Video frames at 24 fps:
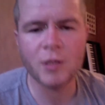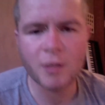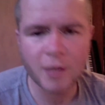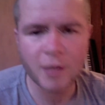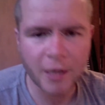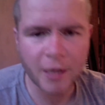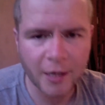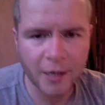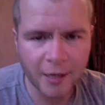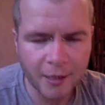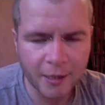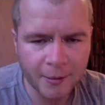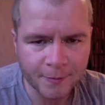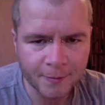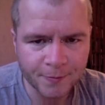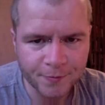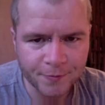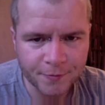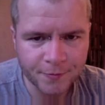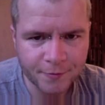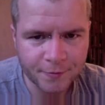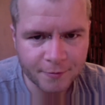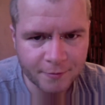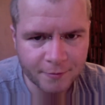a um
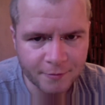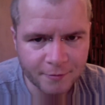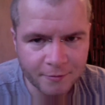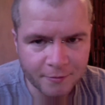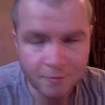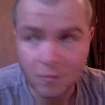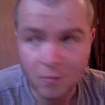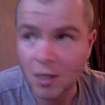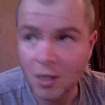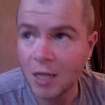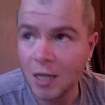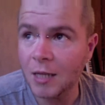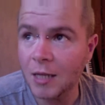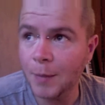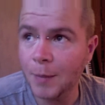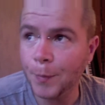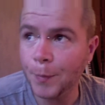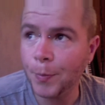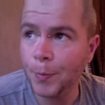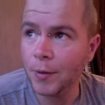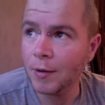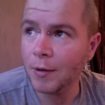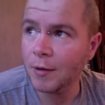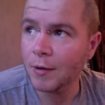
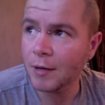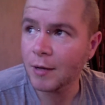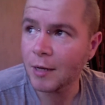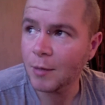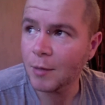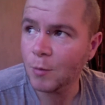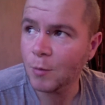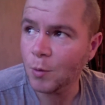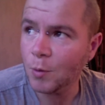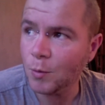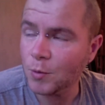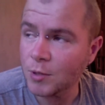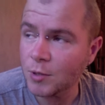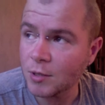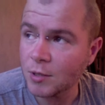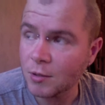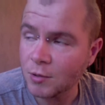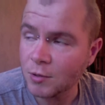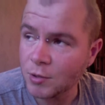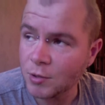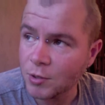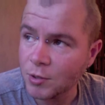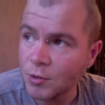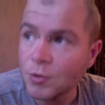clip. What was it
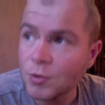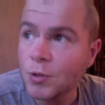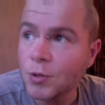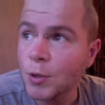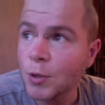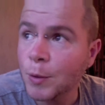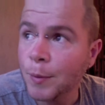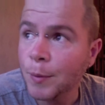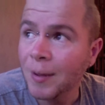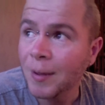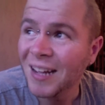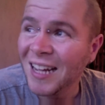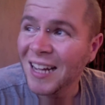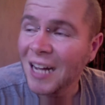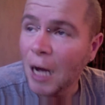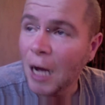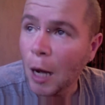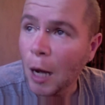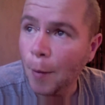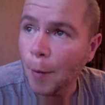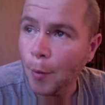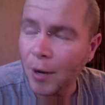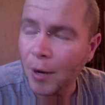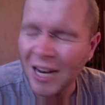on YouTube?
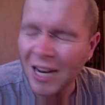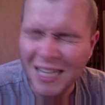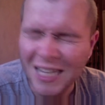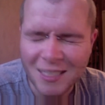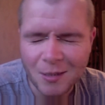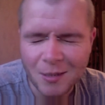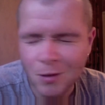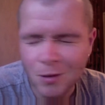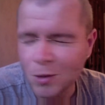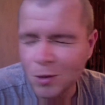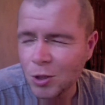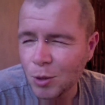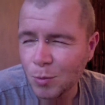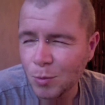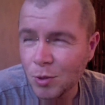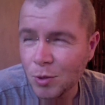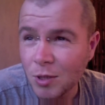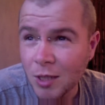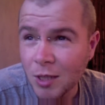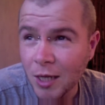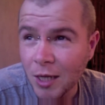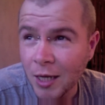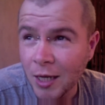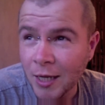About is it some
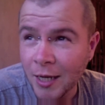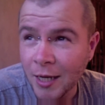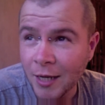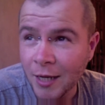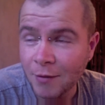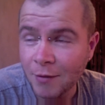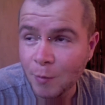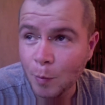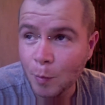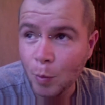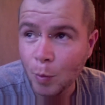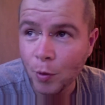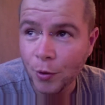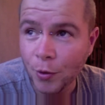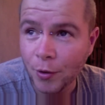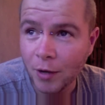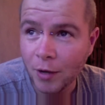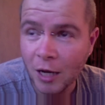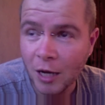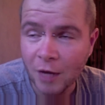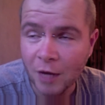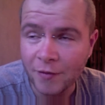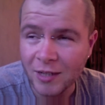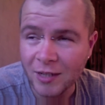CNN reporter
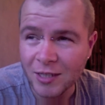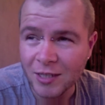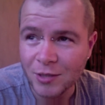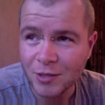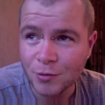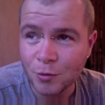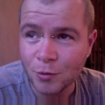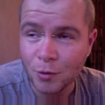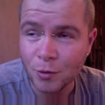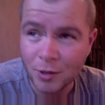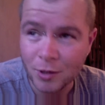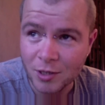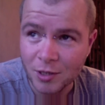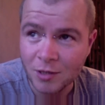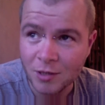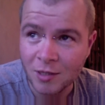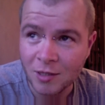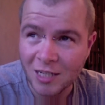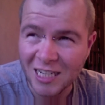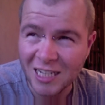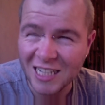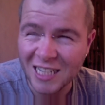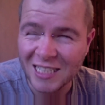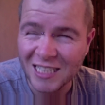having a stroke and she's
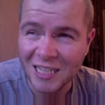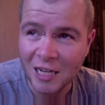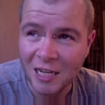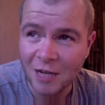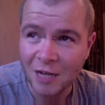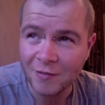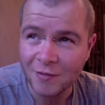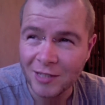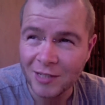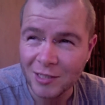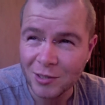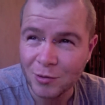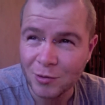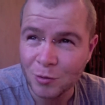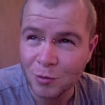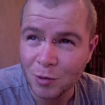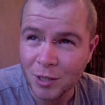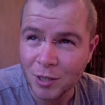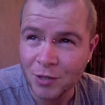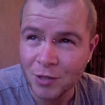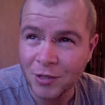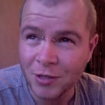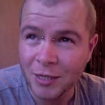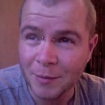not actually having a stroke
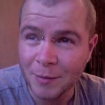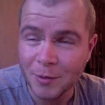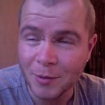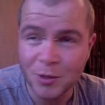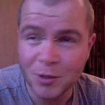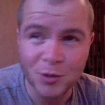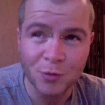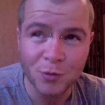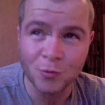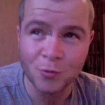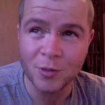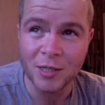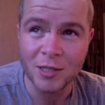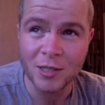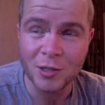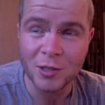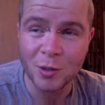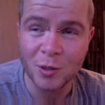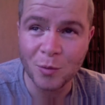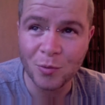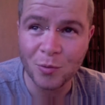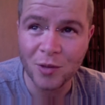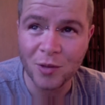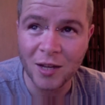and her name is Serene
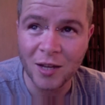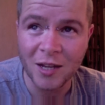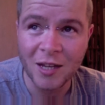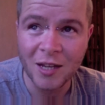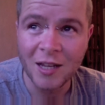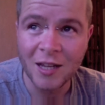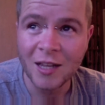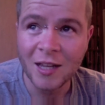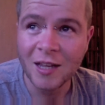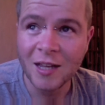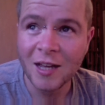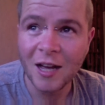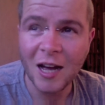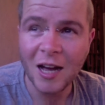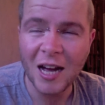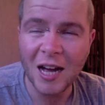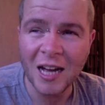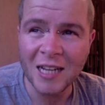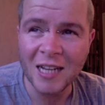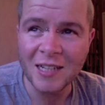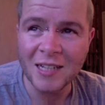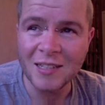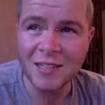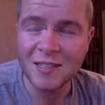something,
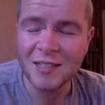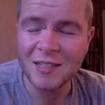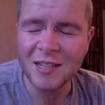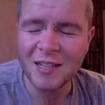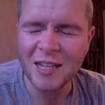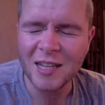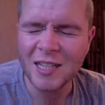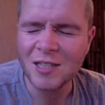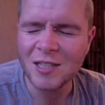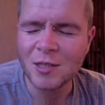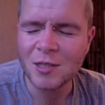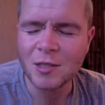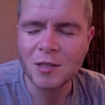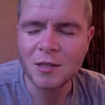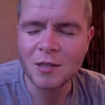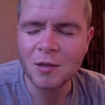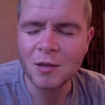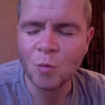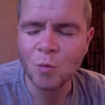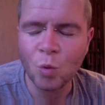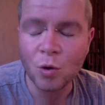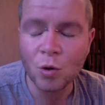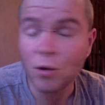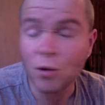and it's
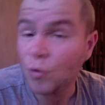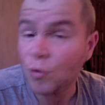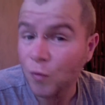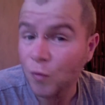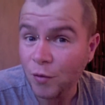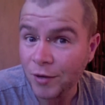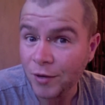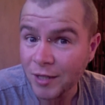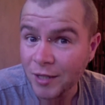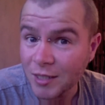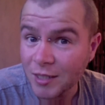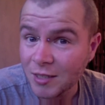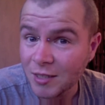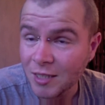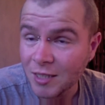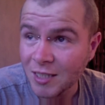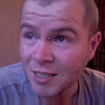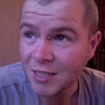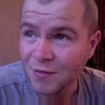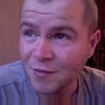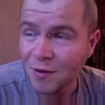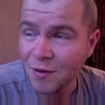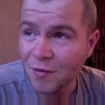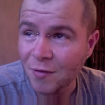one of the funniest things
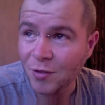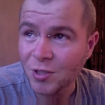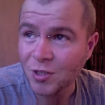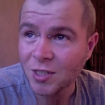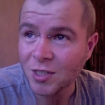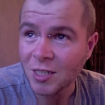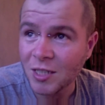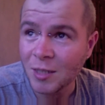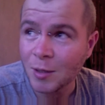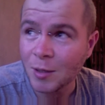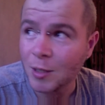I've ever seen